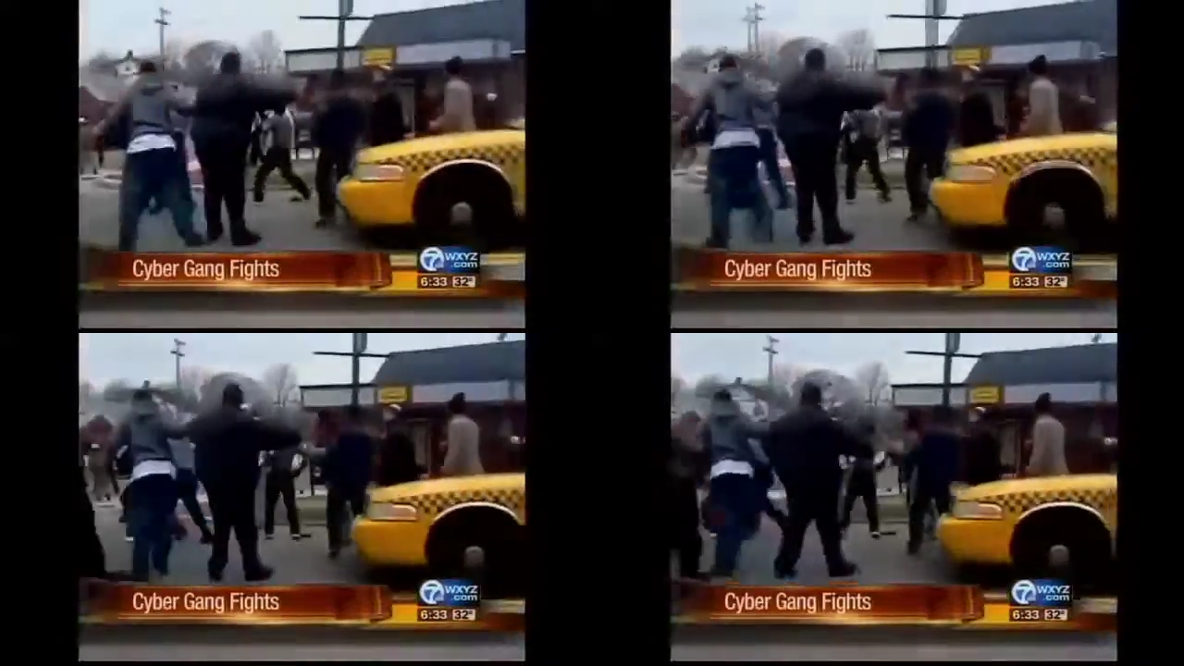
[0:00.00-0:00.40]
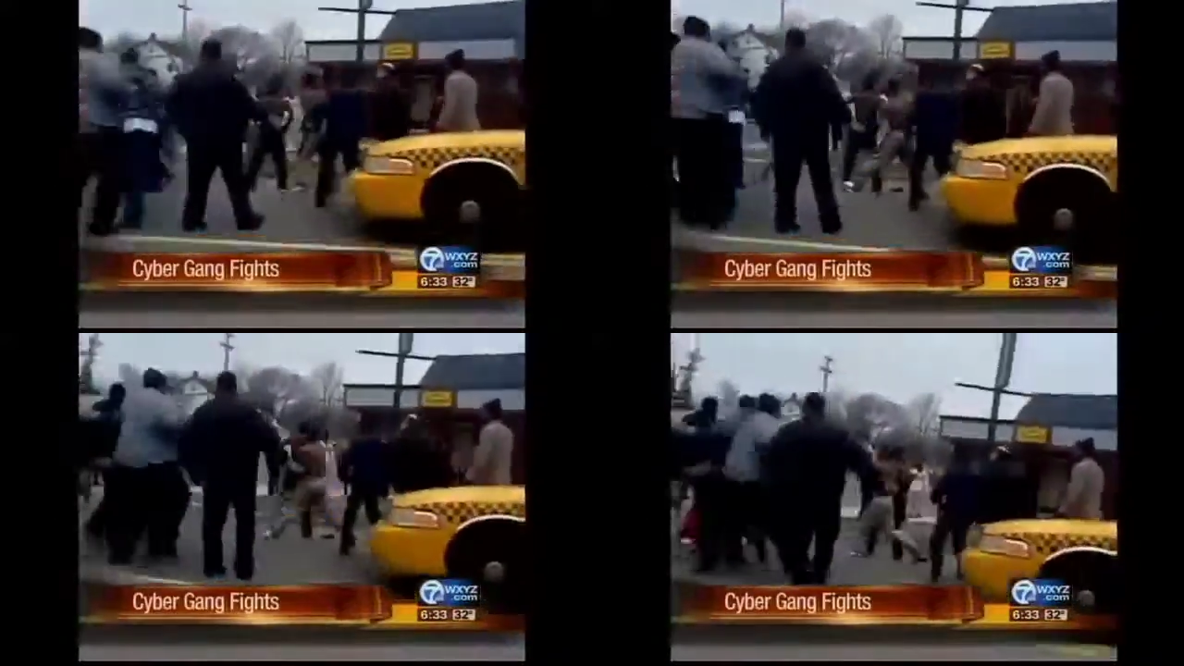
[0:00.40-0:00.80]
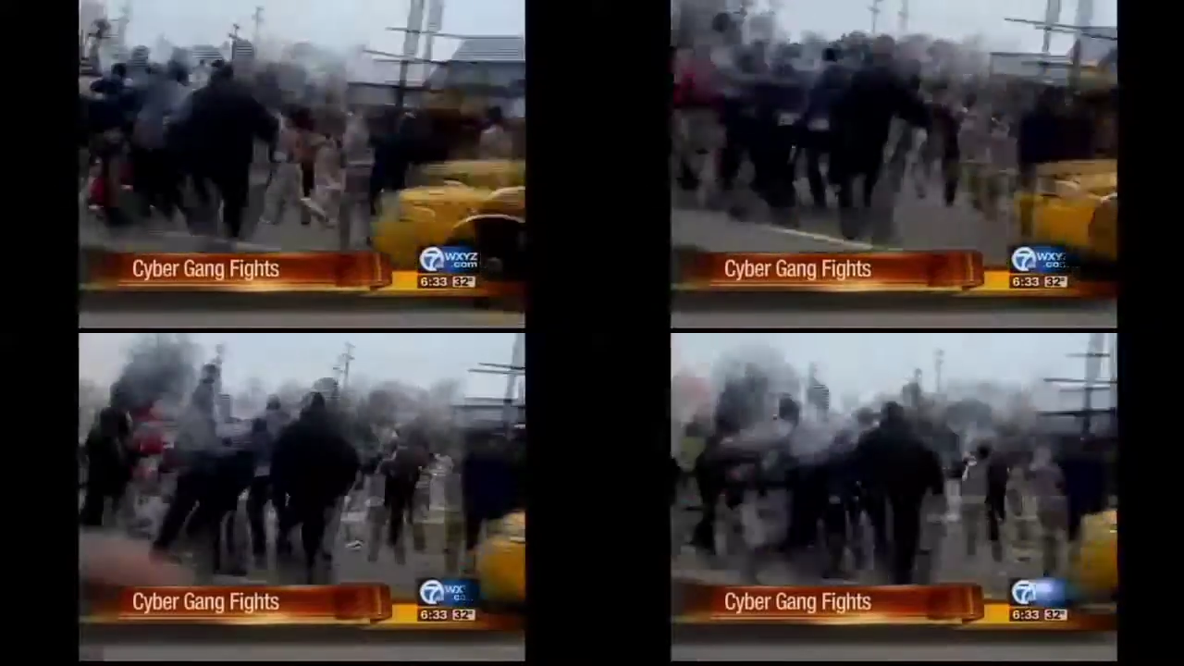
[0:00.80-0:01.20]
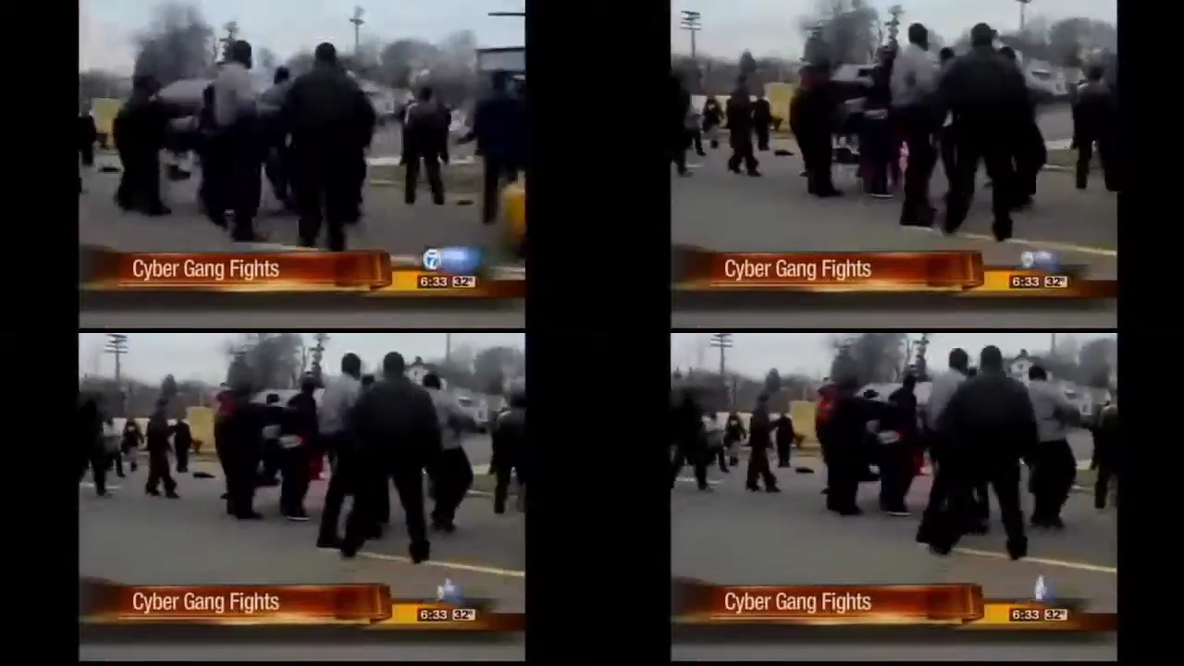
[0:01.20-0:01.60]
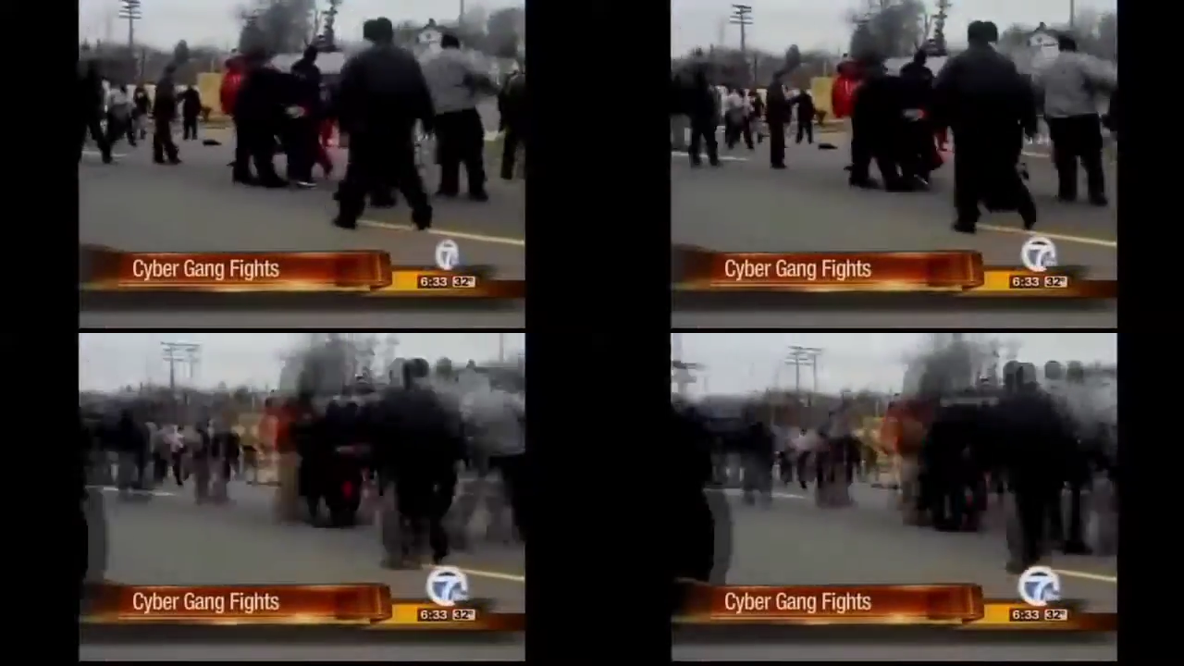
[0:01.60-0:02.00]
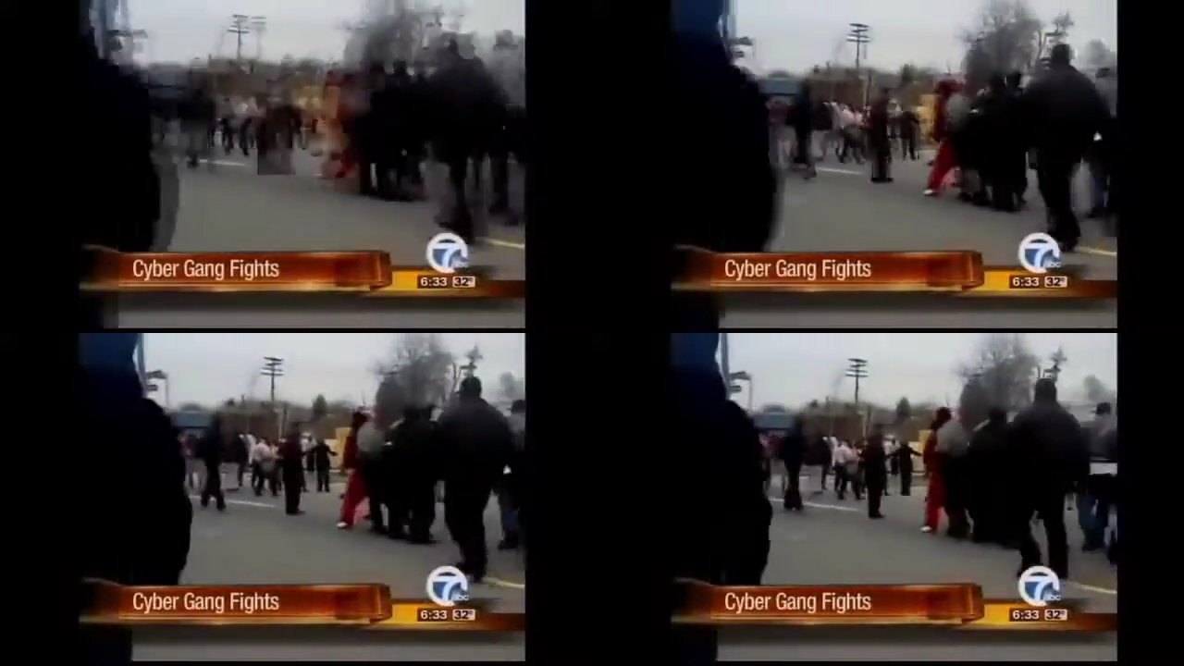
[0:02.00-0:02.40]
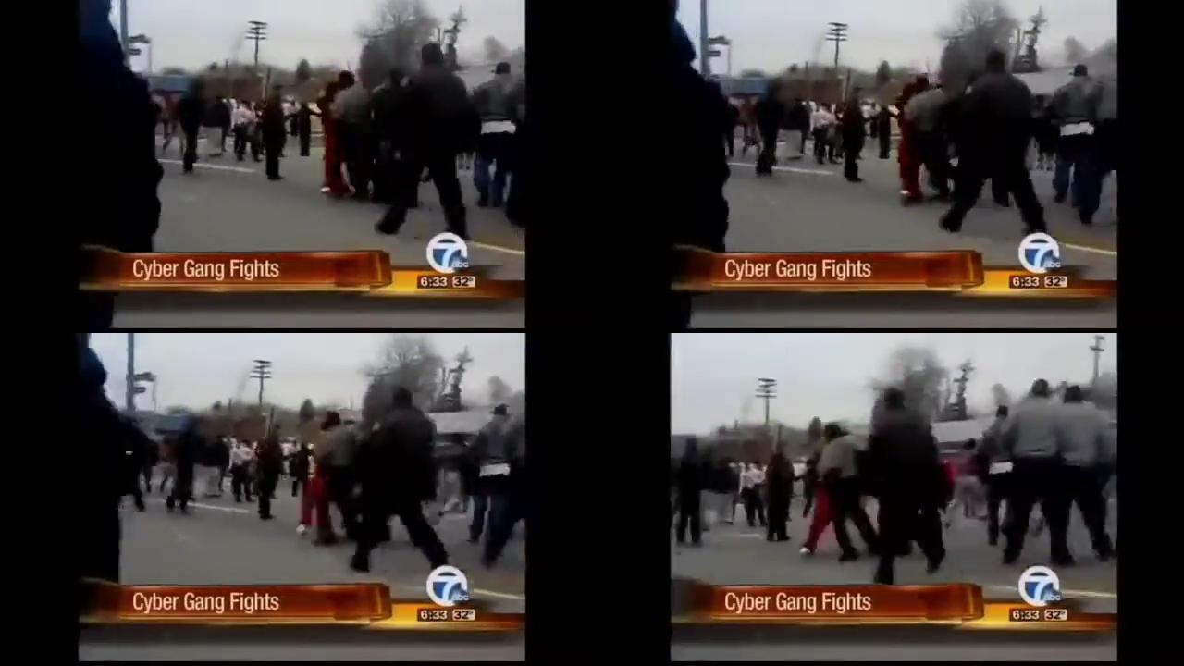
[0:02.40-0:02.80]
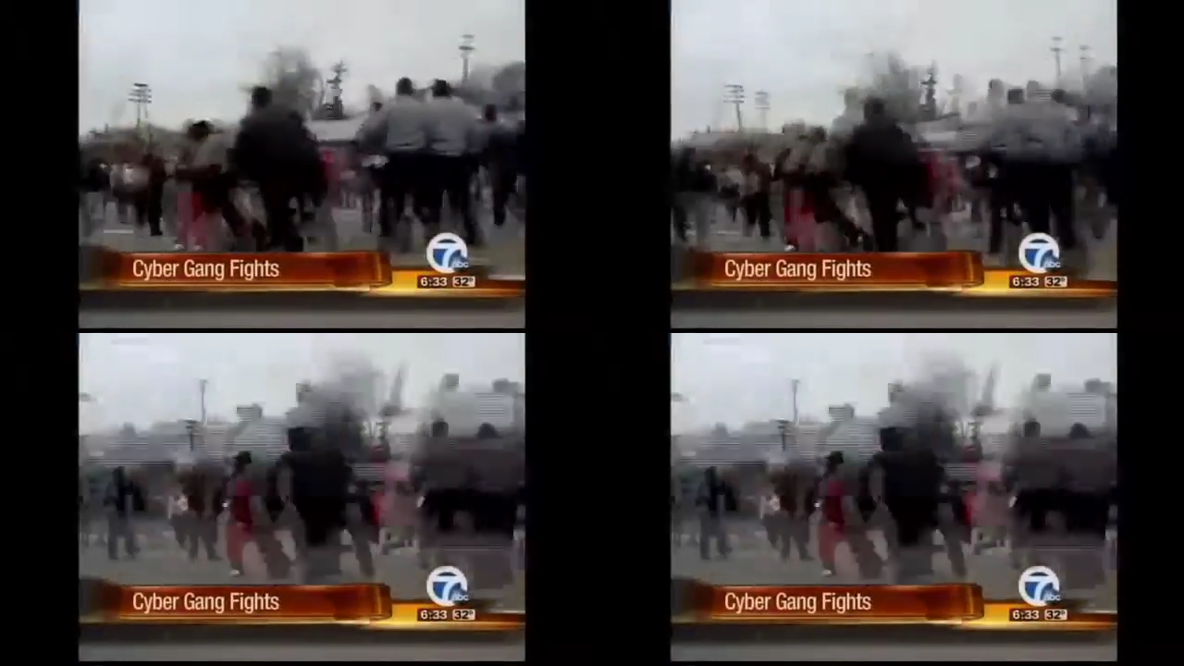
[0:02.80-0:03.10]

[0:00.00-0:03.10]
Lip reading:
Nobody's mouth can be seen.